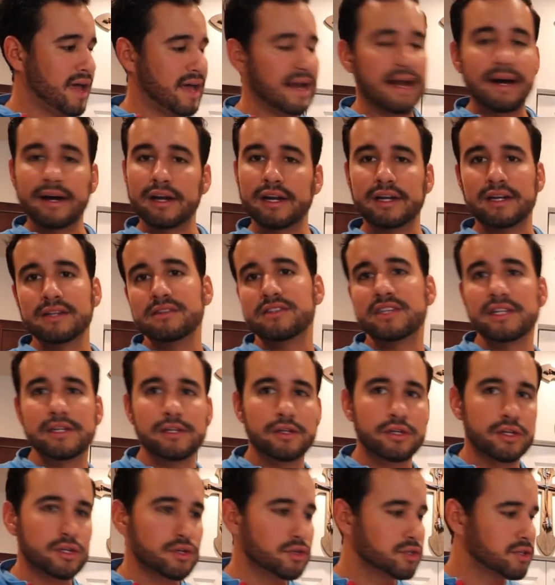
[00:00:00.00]
and I'm gonna
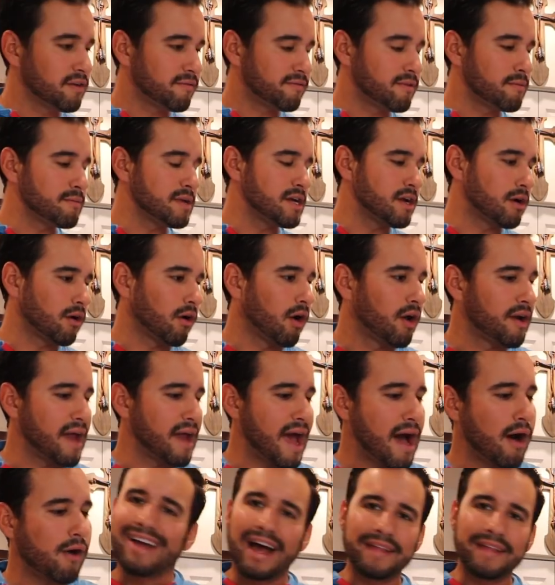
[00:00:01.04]
continue to use it from here on out.